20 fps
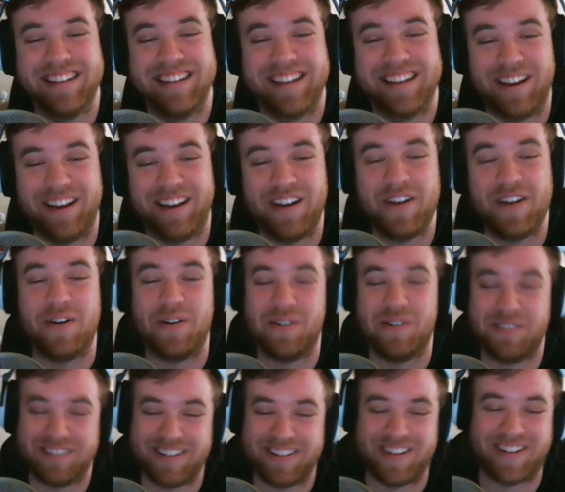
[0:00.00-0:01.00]

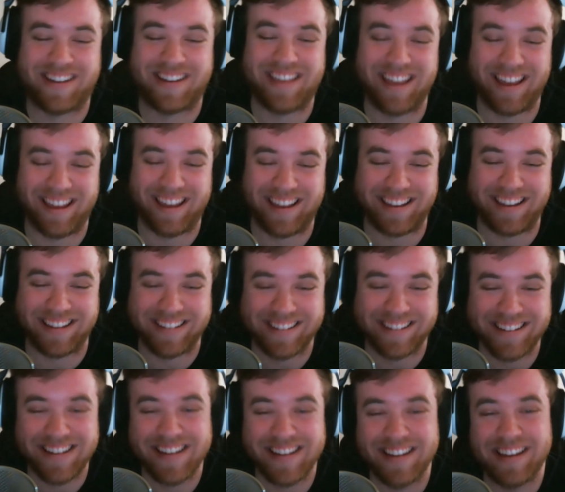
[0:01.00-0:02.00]
Oh, okay.
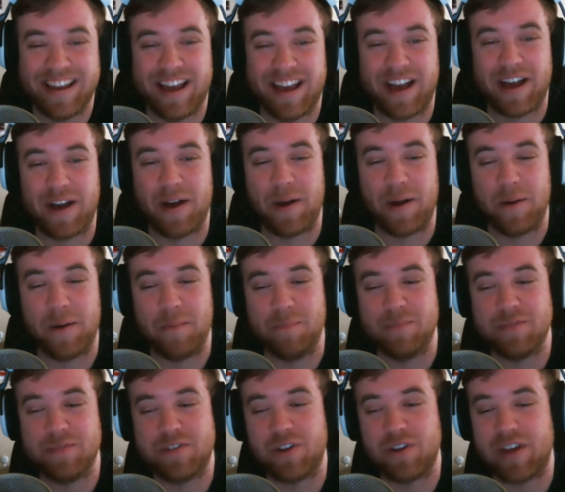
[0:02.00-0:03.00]

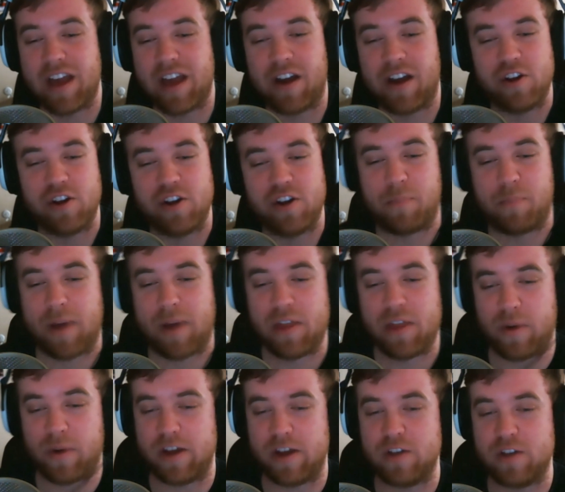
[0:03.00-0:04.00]
Um, so yeah, are you? By
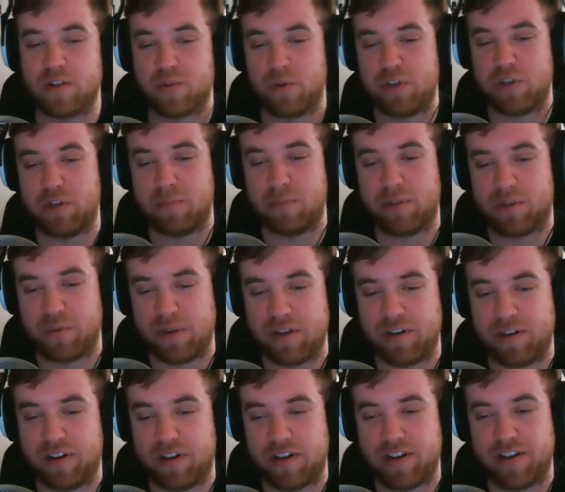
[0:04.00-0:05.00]
the way, are you switching
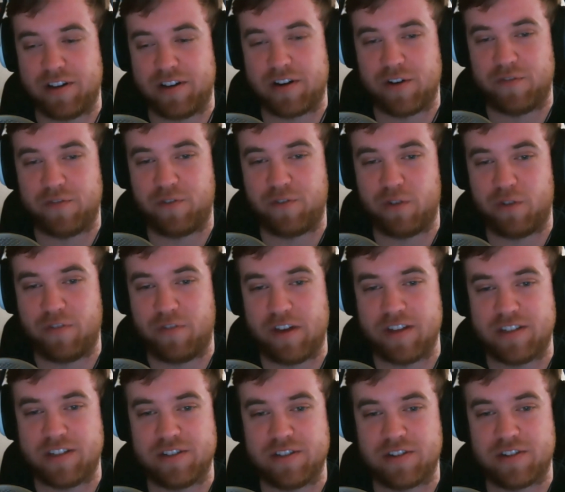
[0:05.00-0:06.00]
between uh, our our
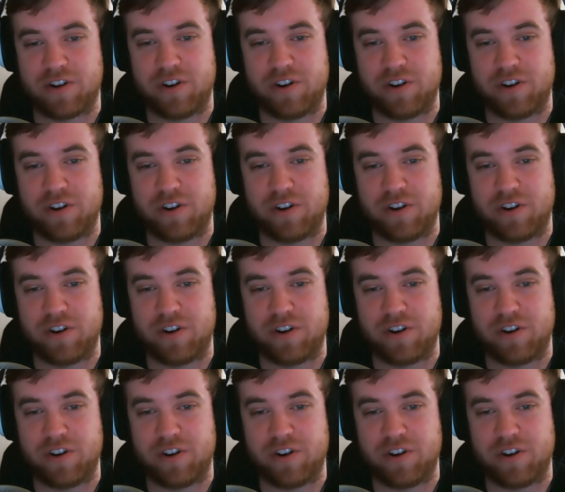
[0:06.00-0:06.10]
faces, or are